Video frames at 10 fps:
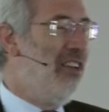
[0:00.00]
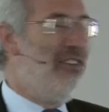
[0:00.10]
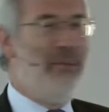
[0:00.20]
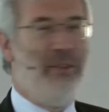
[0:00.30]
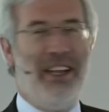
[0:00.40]

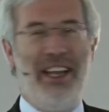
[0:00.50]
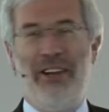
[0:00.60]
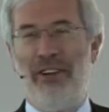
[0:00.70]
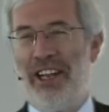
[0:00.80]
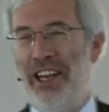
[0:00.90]
Chiminera
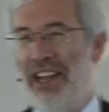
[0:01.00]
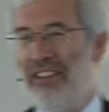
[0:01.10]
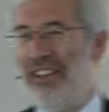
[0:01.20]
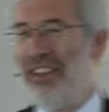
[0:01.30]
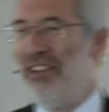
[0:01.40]

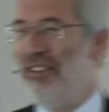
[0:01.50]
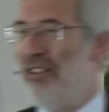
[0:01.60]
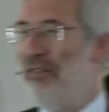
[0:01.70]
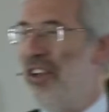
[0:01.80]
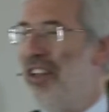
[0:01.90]
organizing this
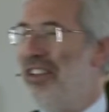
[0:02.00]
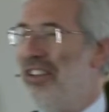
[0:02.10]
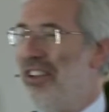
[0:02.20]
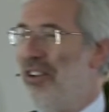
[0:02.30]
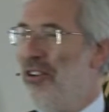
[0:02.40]
event
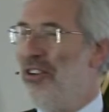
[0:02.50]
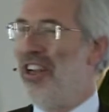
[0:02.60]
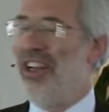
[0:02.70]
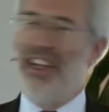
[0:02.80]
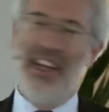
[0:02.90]

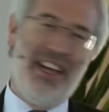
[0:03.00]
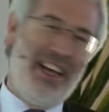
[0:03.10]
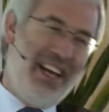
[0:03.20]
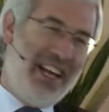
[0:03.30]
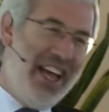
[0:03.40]
locally.
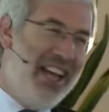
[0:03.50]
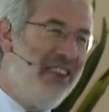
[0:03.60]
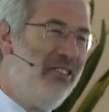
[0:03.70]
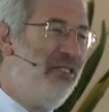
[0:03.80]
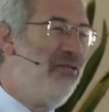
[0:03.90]
Again,
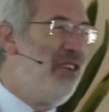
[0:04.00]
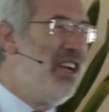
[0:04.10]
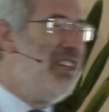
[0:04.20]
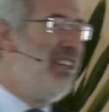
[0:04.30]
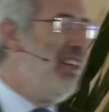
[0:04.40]
an old
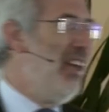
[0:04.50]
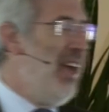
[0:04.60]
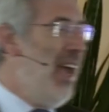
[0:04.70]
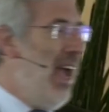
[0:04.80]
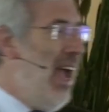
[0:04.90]
friend.
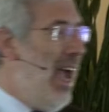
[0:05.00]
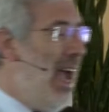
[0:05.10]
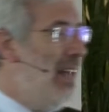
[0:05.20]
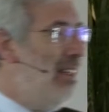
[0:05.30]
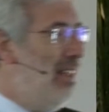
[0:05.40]

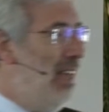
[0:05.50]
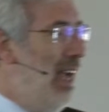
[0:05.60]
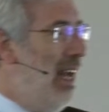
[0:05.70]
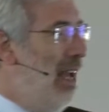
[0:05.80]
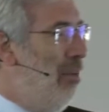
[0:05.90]
And
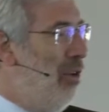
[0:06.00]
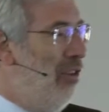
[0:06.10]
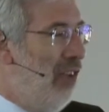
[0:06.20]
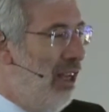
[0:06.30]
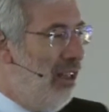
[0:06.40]
I
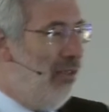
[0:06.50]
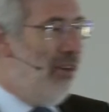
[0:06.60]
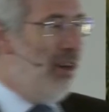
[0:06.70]
appreciate it very